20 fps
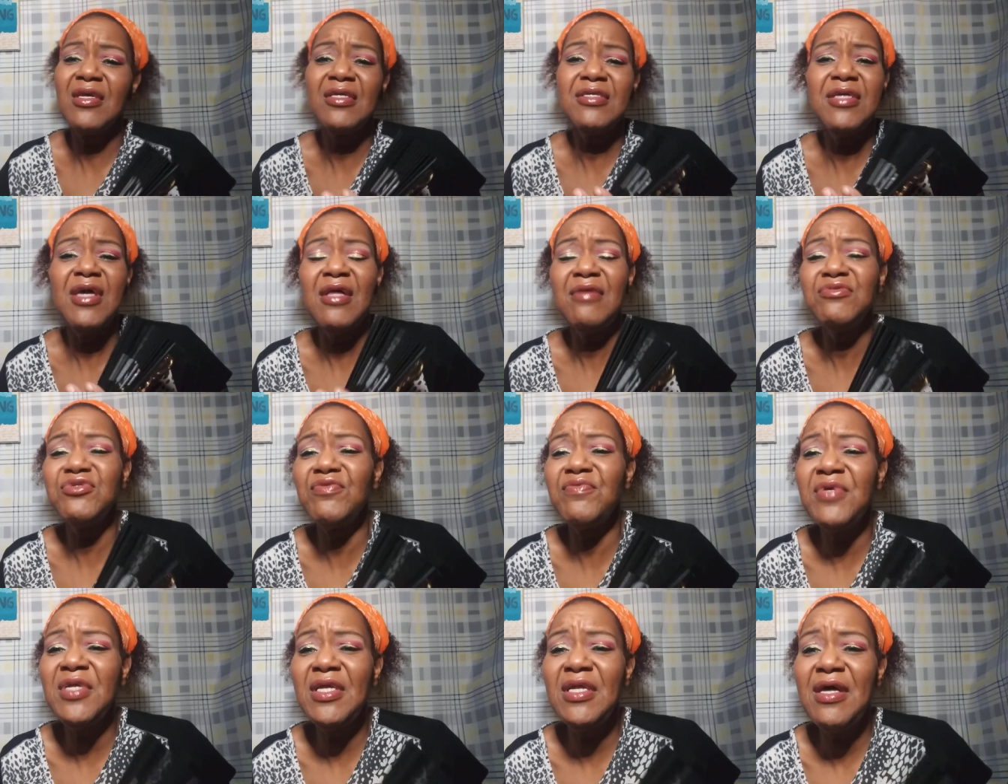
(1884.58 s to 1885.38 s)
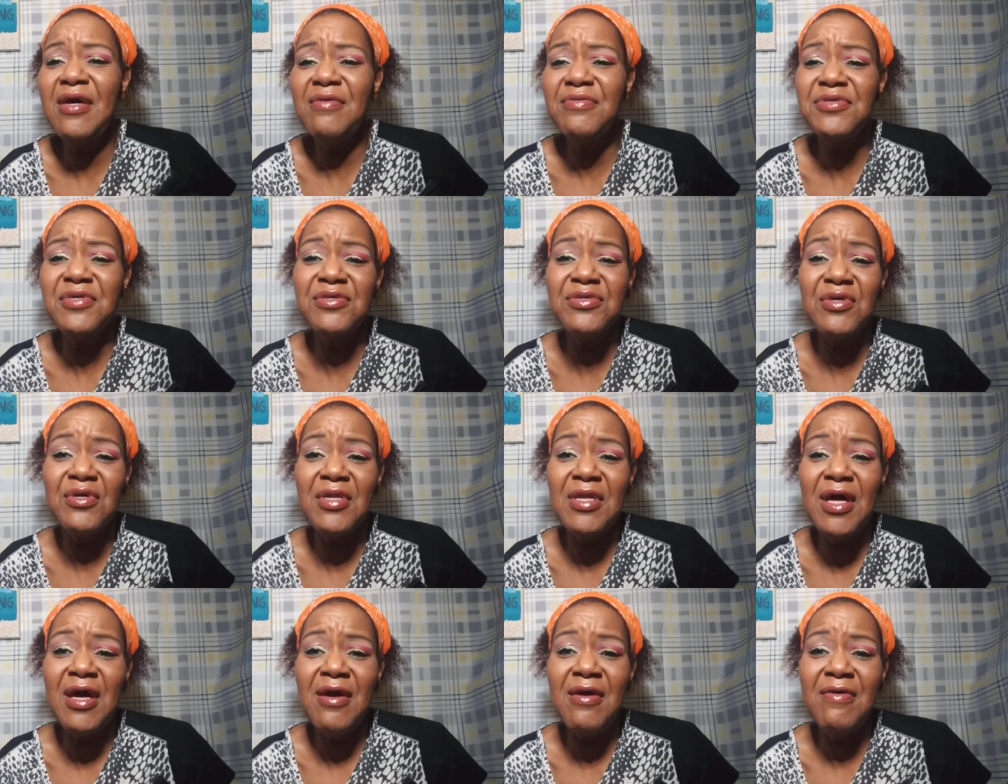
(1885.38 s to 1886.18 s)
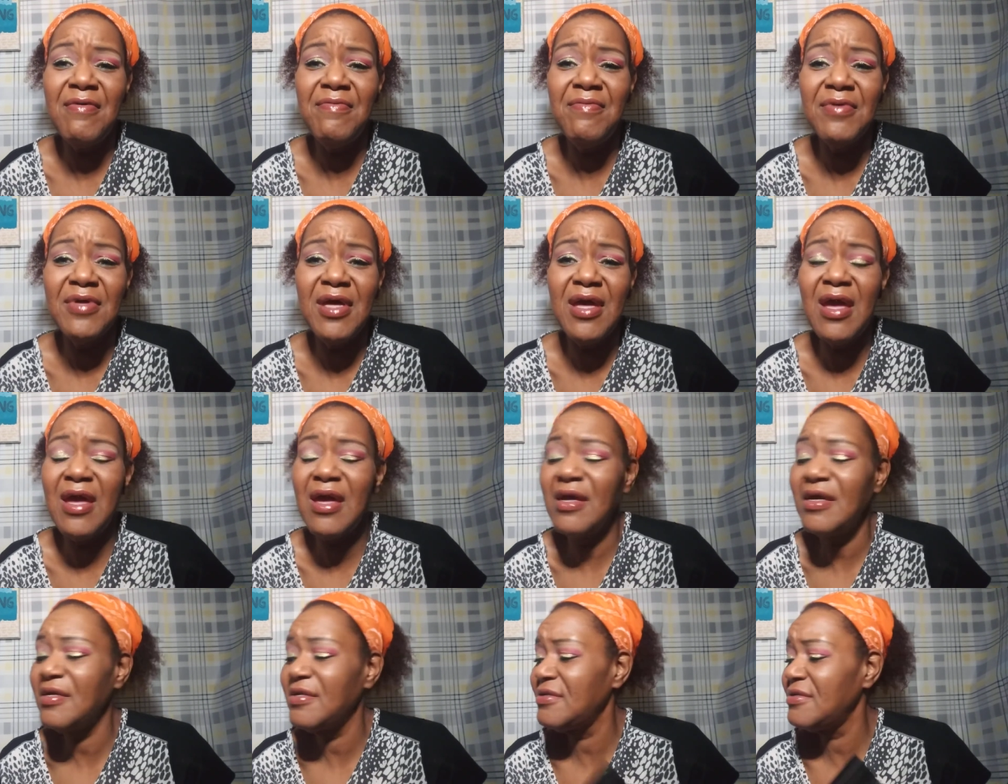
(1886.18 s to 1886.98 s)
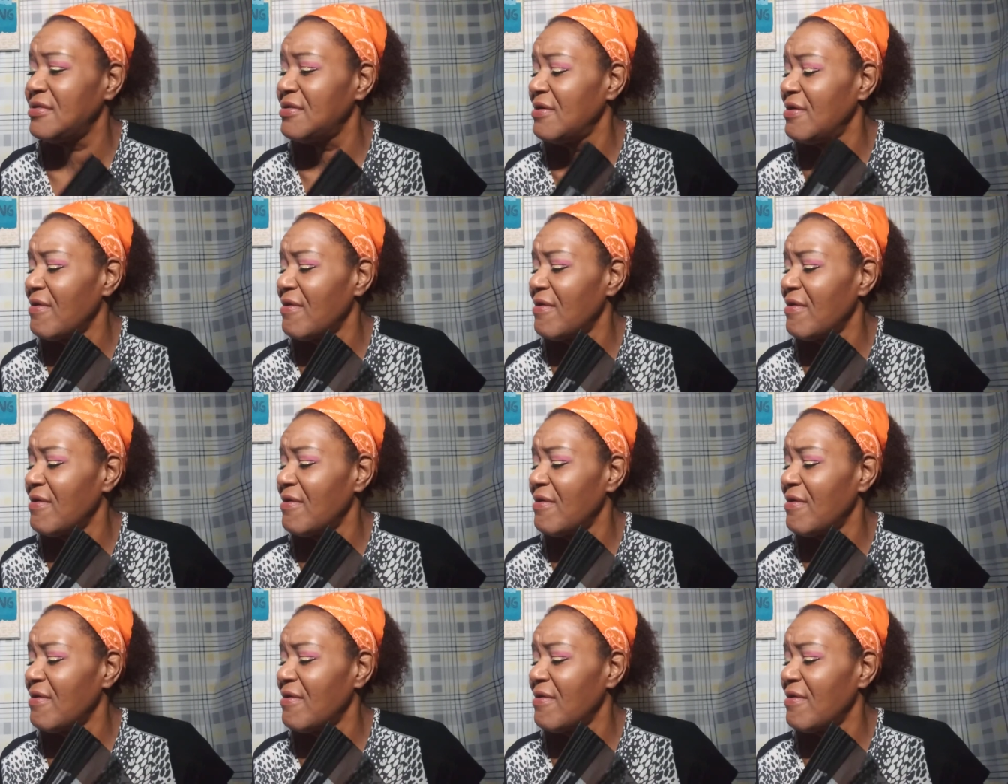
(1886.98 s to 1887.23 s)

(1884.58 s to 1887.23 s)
tell them Jovena love sends her love and